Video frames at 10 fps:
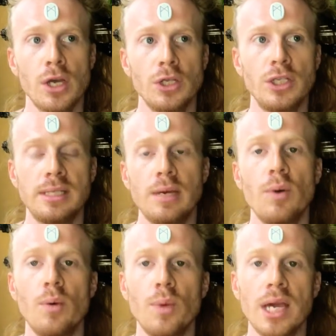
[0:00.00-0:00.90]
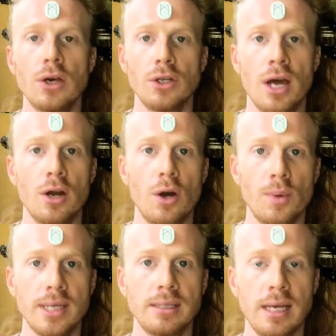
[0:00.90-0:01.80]
to see what we could not
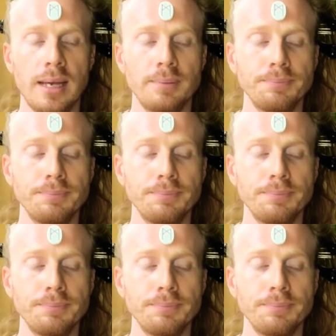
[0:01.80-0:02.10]
always see.